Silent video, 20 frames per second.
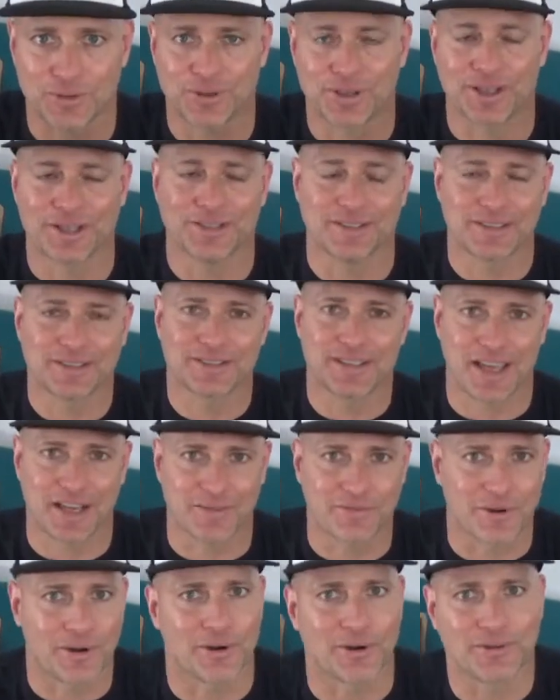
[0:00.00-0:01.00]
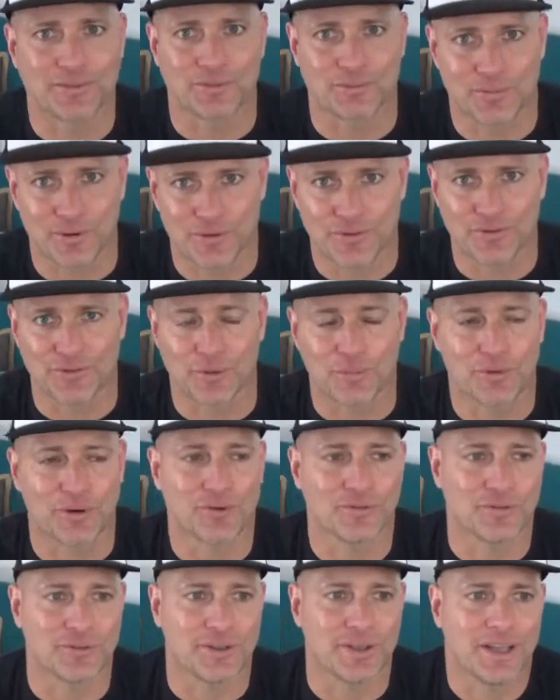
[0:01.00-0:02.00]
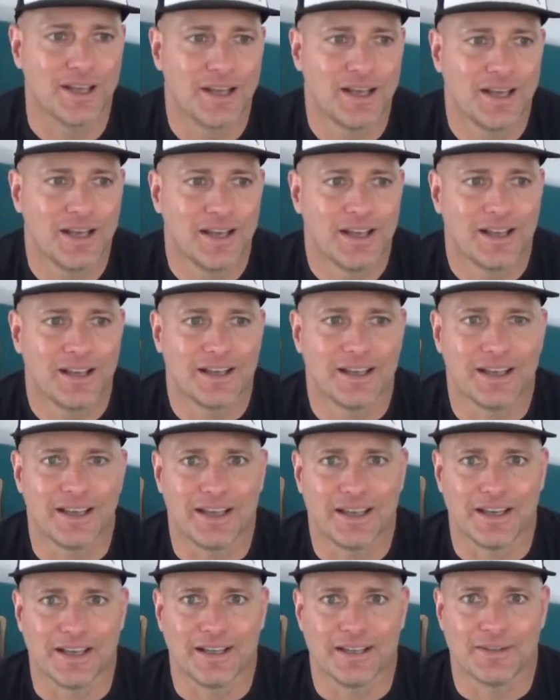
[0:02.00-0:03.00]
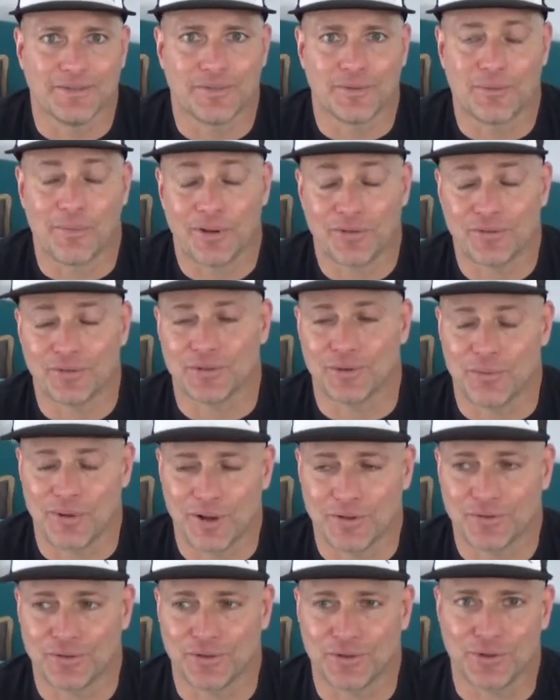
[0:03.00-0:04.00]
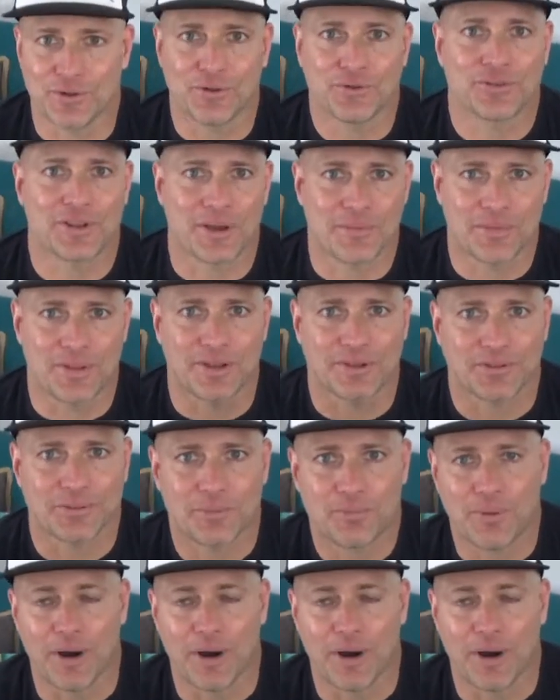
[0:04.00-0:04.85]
And this kind of varies from person to person and from muscle to muscle and those type things.